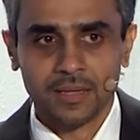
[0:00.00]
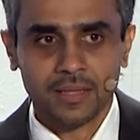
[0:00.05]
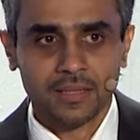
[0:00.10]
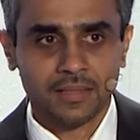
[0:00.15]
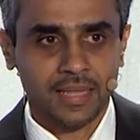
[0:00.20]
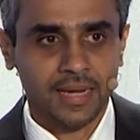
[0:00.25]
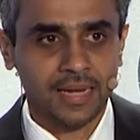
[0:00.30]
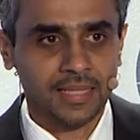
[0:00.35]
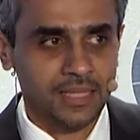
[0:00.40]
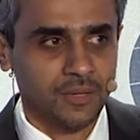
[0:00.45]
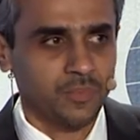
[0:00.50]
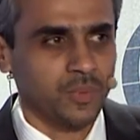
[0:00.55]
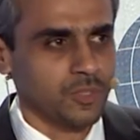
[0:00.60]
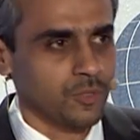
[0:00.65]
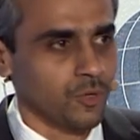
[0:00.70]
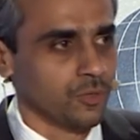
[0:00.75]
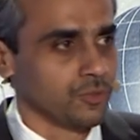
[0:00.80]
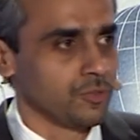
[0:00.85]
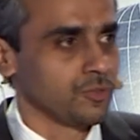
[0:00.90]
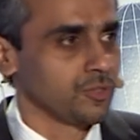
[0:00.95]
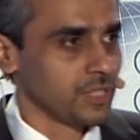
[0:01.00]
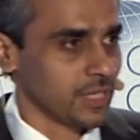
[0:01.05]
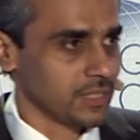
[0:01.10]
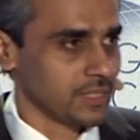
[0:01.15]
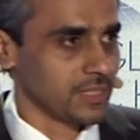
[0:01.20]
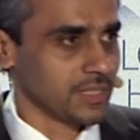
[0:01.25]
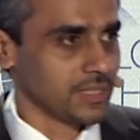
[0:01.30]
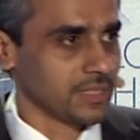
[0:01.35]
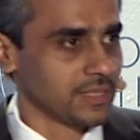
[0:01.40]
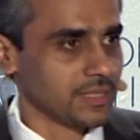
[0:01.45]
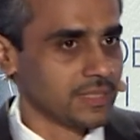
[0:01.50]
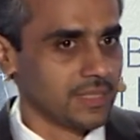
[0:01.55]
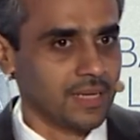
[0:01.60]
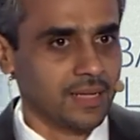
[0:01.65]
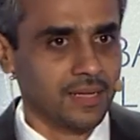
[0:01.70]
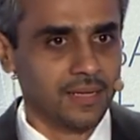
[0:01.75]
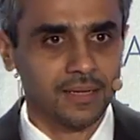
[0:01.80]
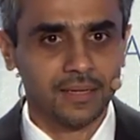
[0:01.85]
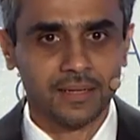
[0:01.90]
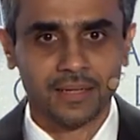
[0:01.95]
then I think we don't do justice
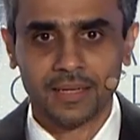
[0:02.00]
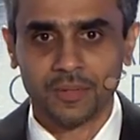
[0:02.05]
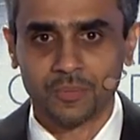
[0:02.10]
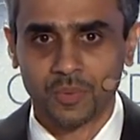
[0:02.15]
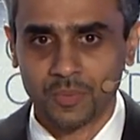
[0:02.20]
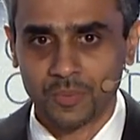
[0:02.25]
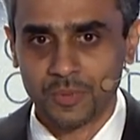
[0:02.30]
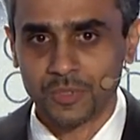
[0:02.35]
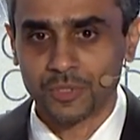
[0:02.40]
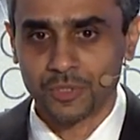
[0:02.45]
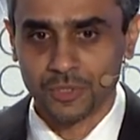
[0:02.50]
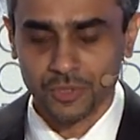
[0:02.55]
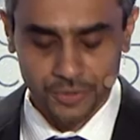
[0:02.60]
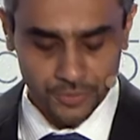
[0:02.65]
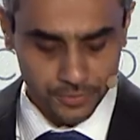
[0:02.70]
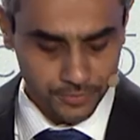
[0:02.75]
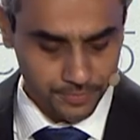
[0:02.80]
in what we should do.